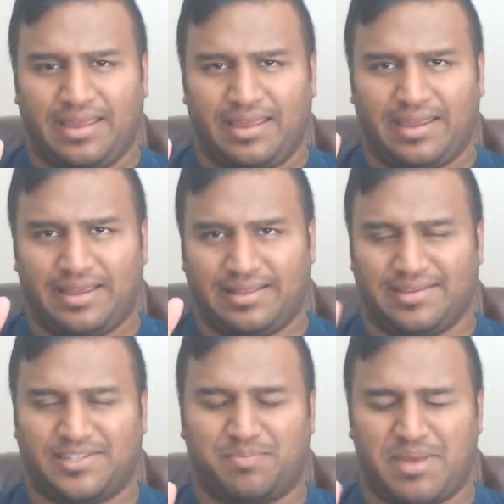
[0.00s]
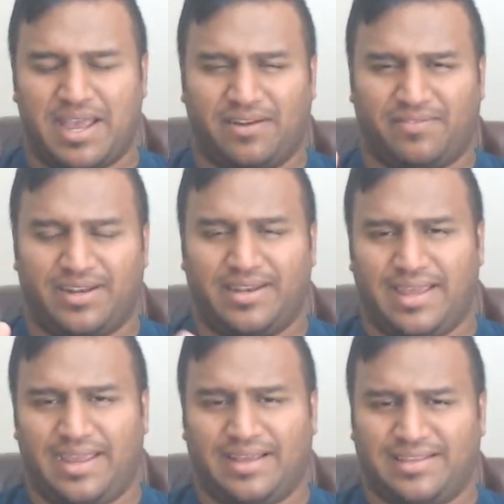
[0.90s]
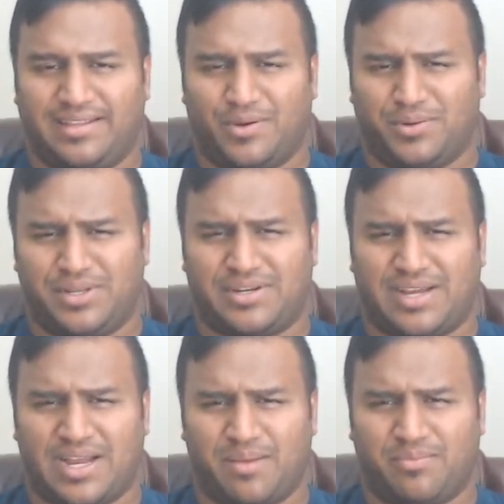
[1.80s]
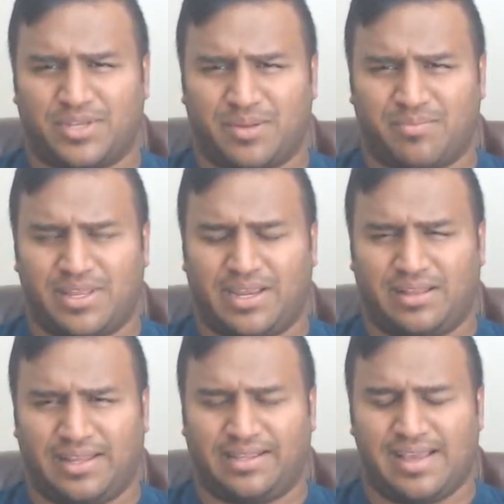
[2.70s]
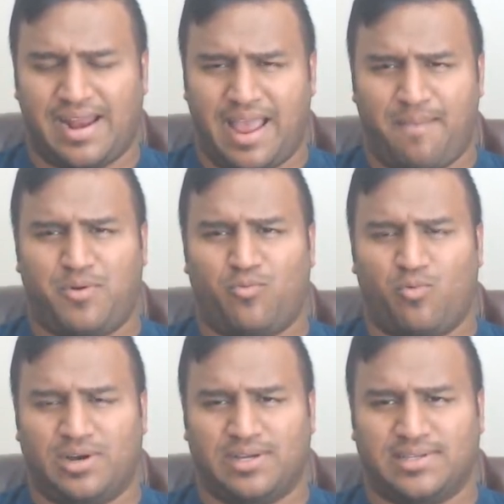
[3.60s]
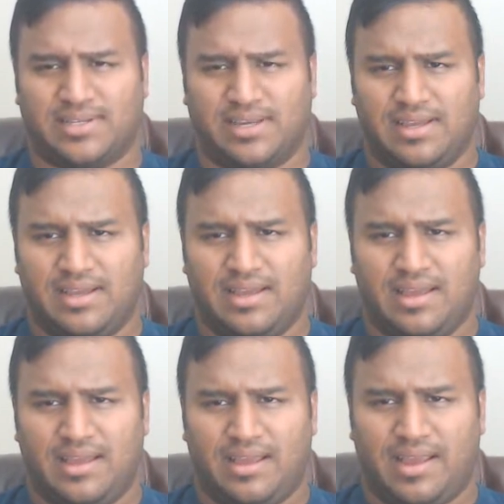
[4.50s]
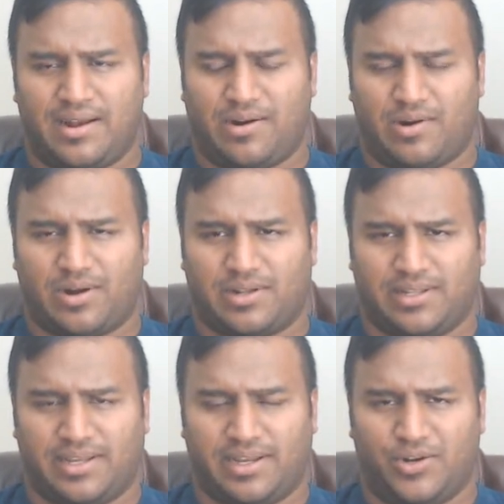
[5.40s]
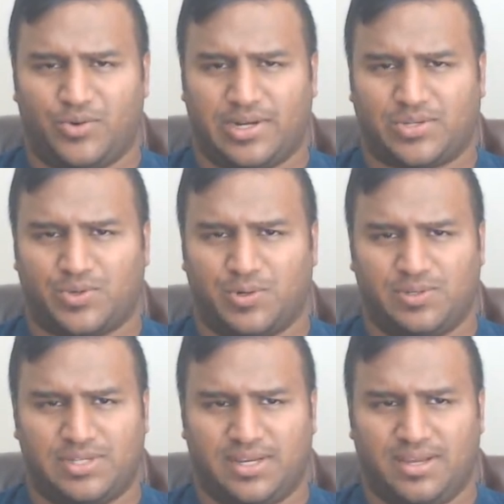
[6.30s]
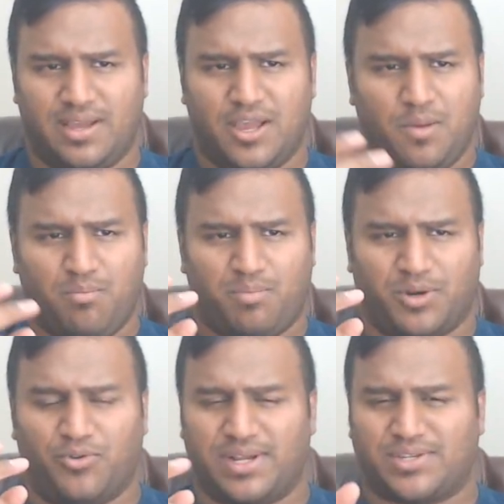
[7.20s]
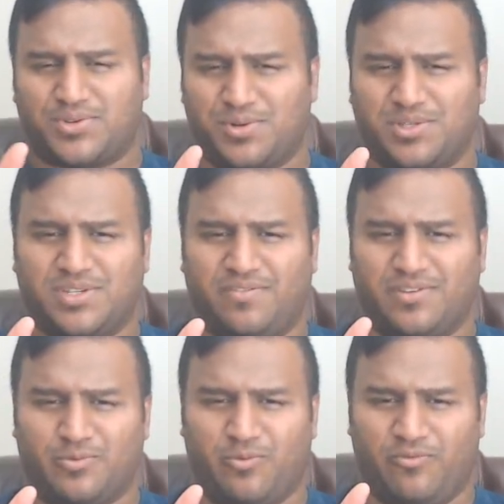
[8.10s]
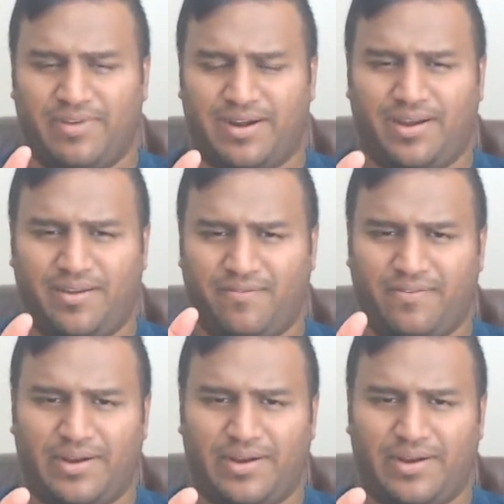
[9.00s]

in the span of a day. I think the only time something like that happened was an arc like Dressrosa, but Dressrosa is very, very